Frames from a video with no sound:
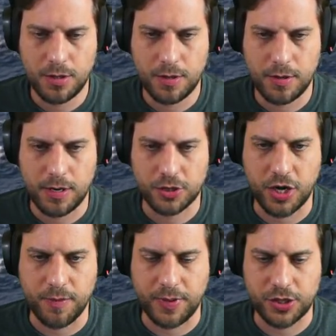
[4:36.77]
I'll try
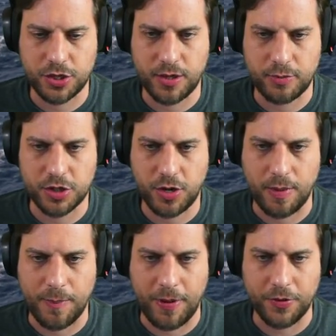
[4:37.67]
to make sure that I'm showing my
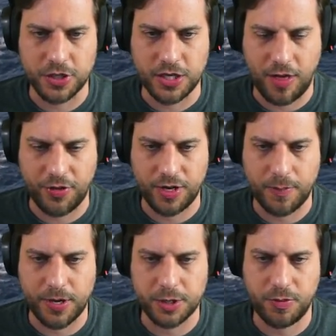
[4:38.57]
belt. There's nothing to
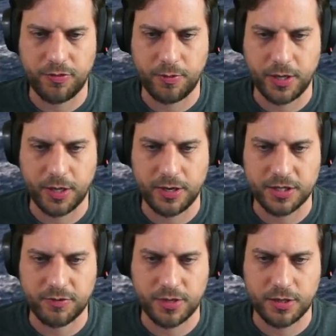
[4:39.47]
punish me for being
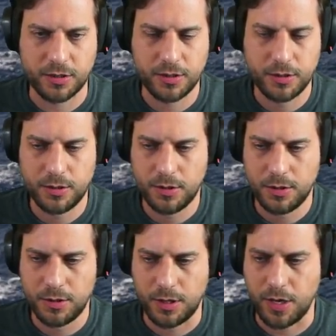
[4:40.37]
aggressive now.
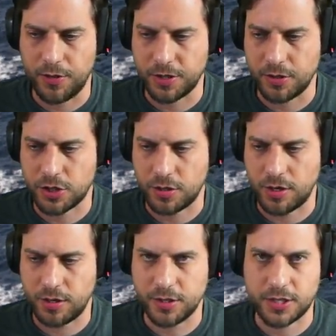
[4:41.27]
I know there's no
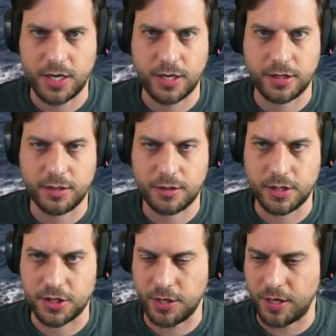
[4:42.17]
destroyer on this side, because
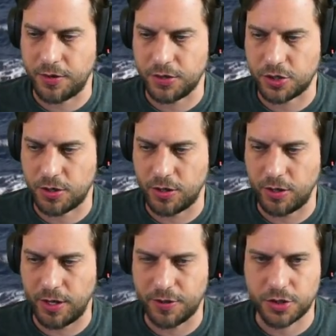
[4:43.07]
the
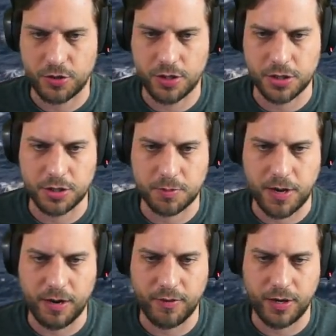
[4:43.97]
only other destroyers are
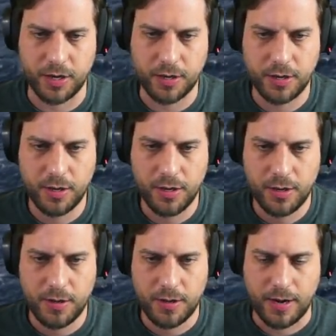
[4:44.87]
spotted over there.
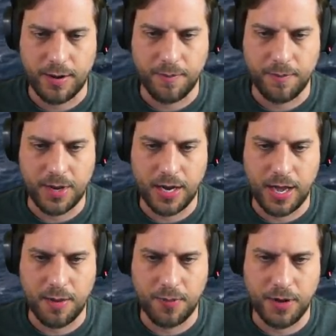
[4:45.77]
And my
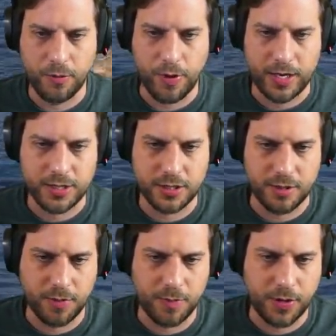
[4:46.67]
AP wrecks his
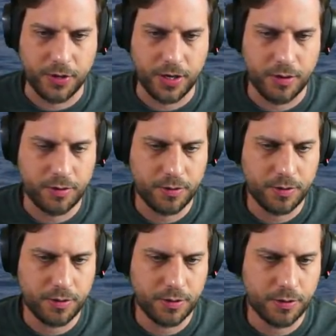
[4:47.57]
upper belt here.
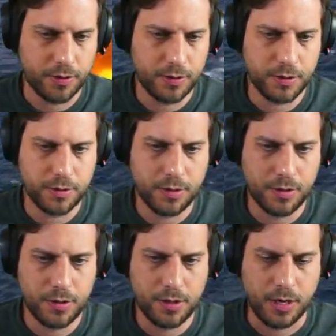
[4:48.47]

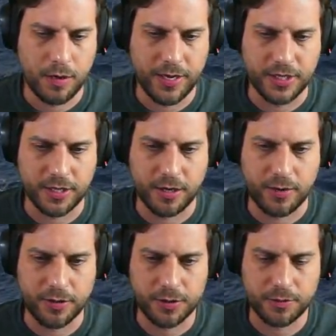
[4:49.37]
Oh, that didn't get
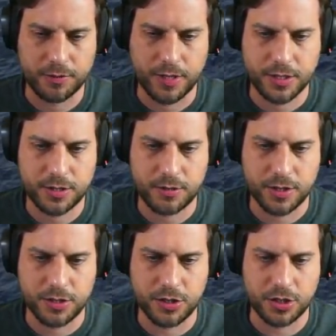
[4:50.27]
around. Rats.
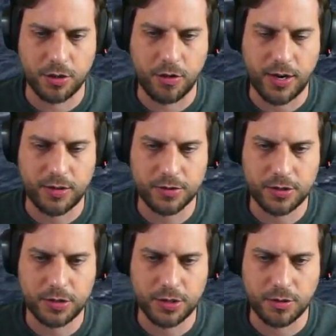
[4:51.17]
Just don't ground.
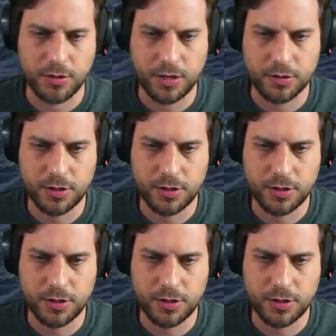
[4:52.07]
Just don't ground.